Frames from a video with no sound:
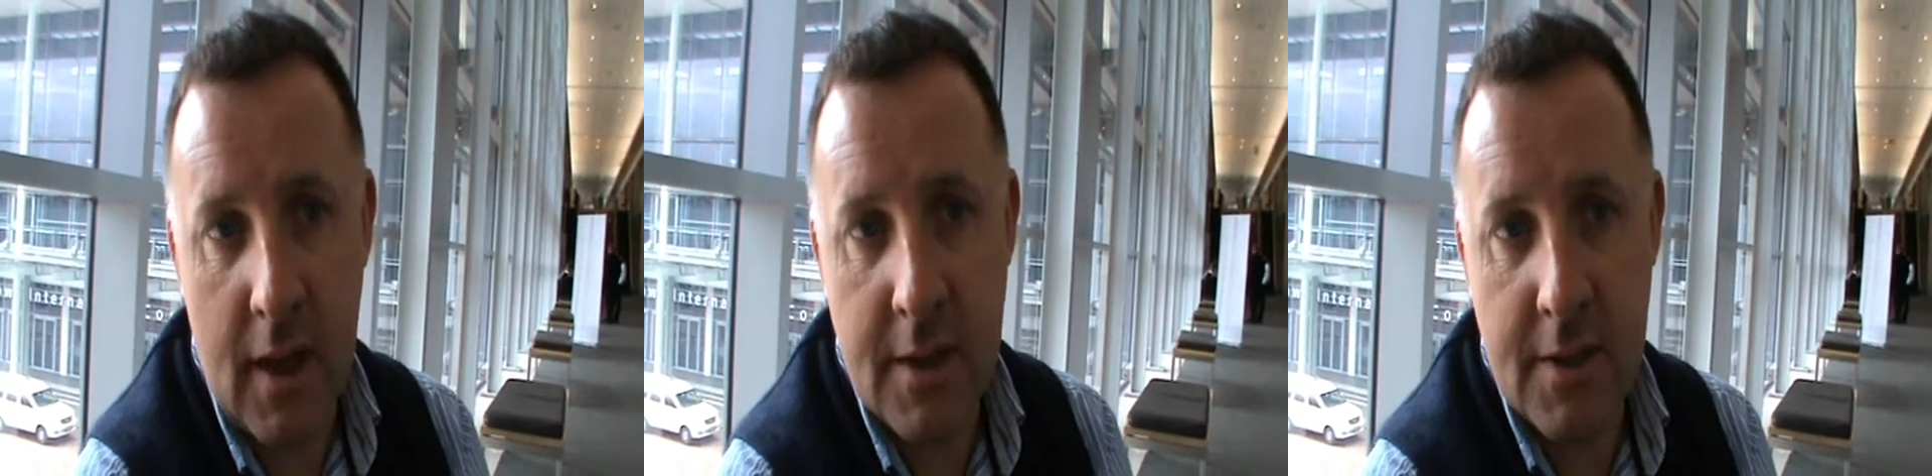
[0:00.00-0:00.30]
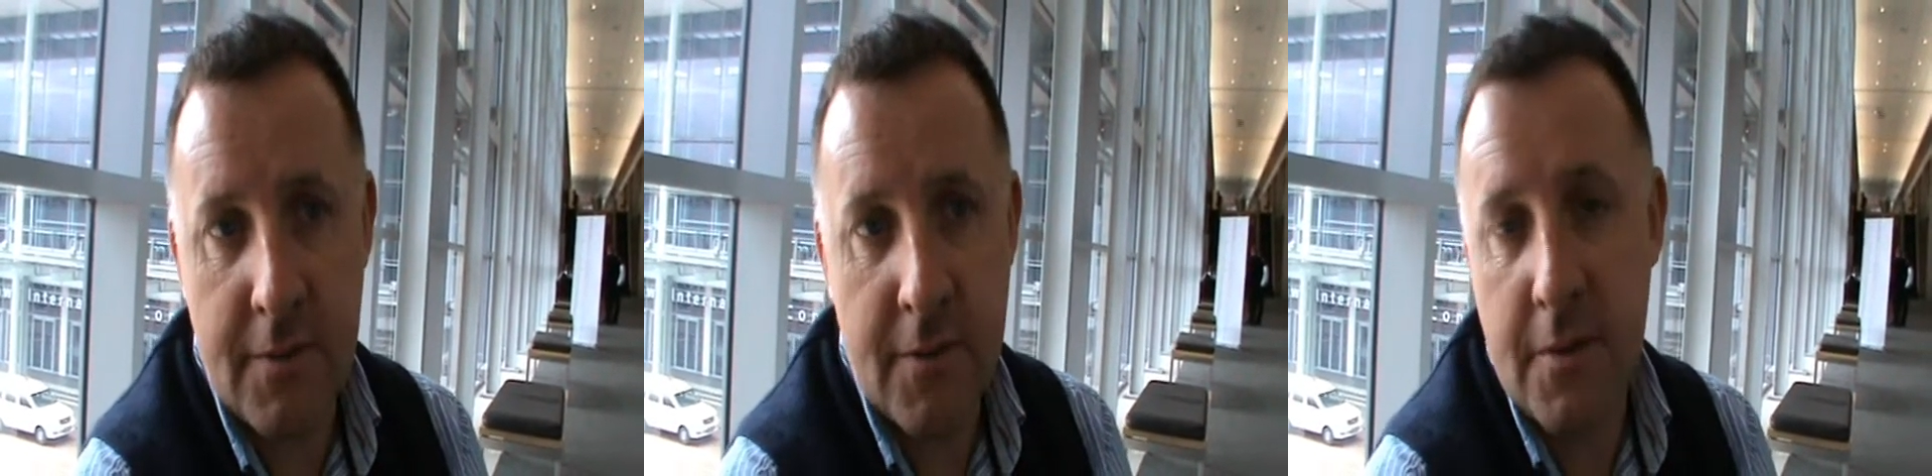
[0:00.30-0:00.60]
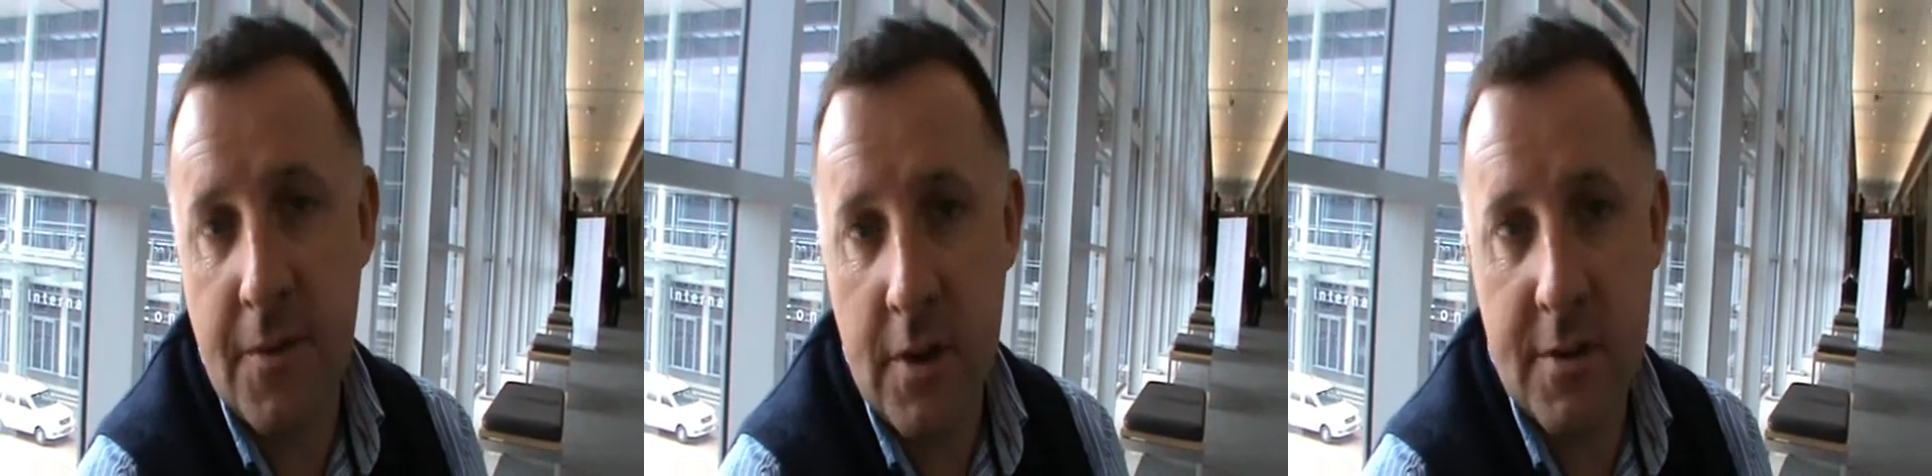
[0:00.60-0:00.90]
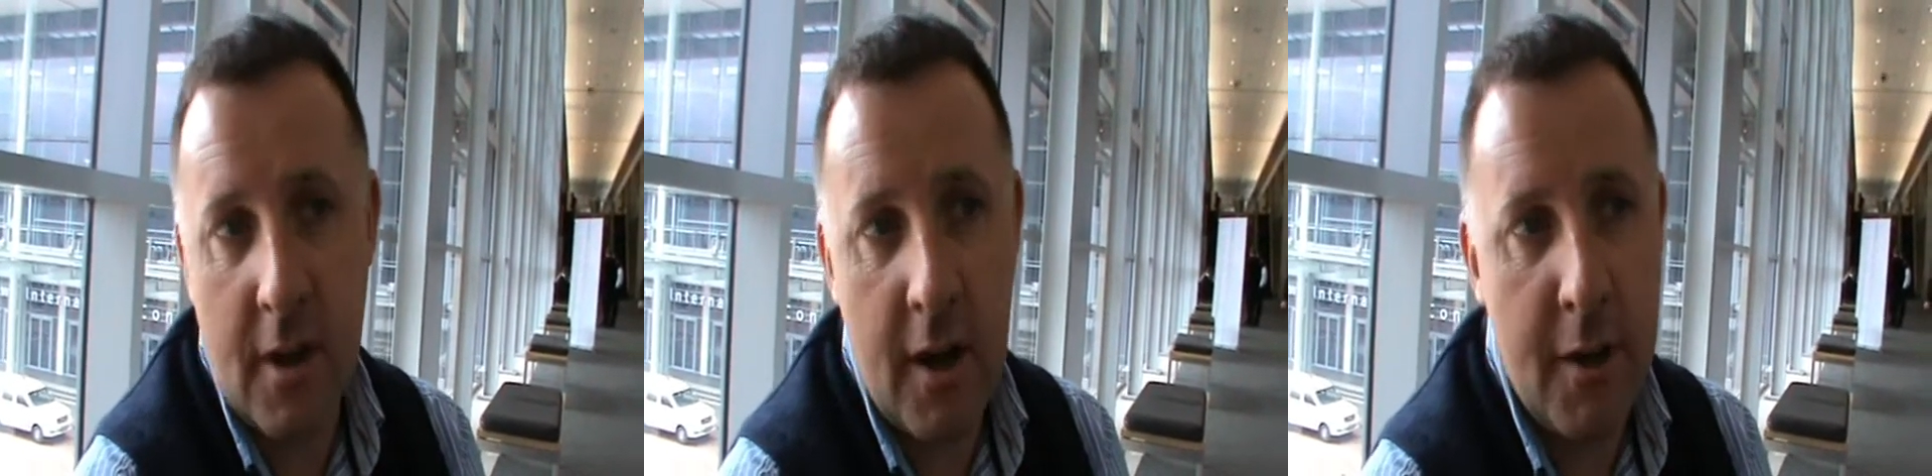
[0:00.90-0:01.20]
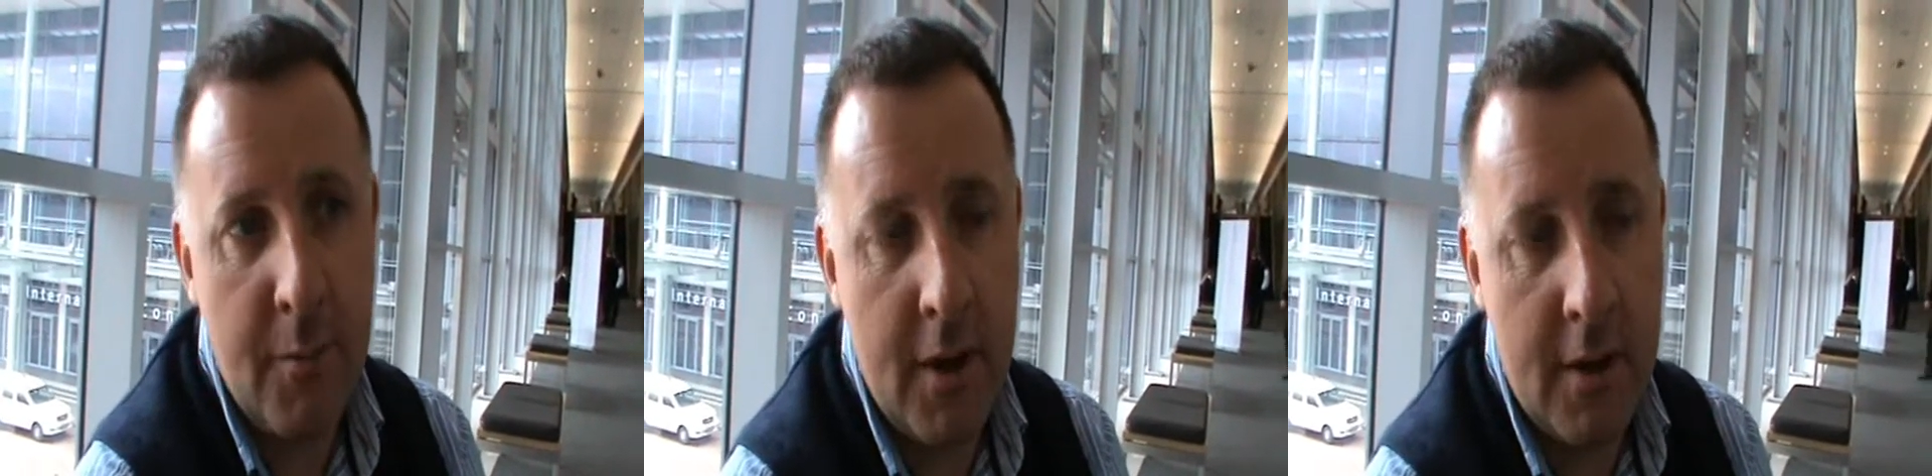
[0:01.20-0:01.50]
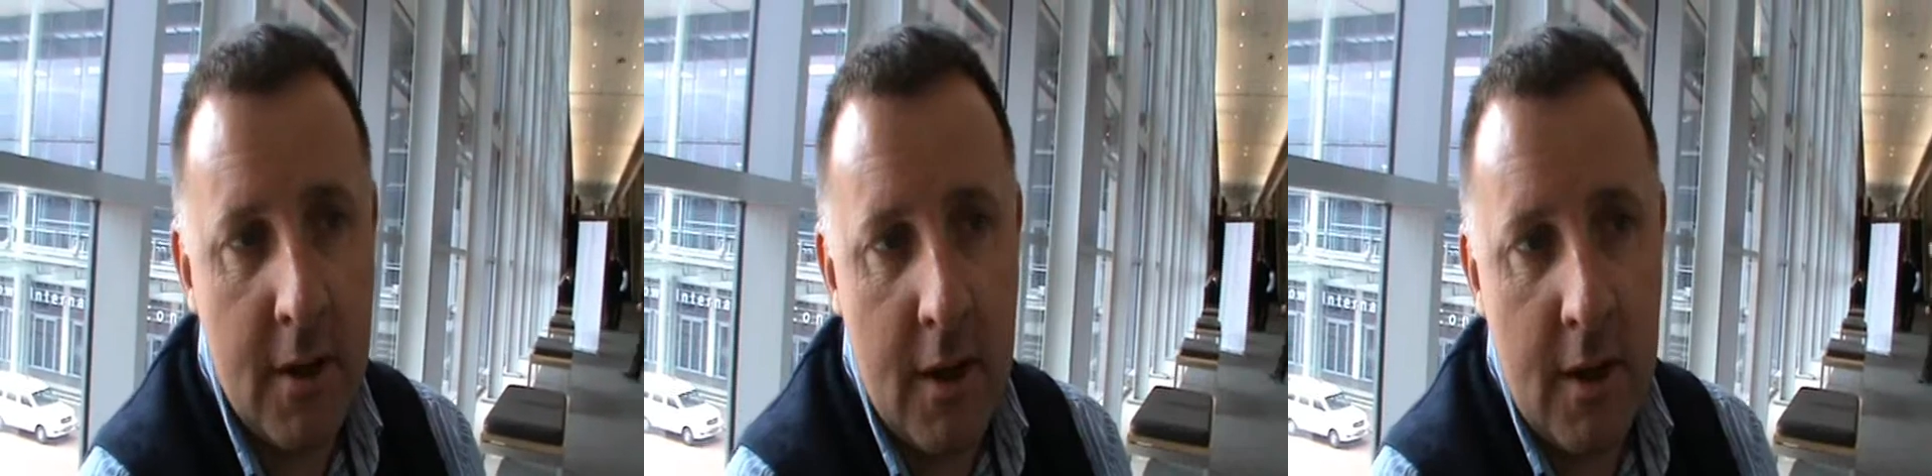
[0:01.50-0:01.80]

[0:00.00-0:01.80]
data for the first time, and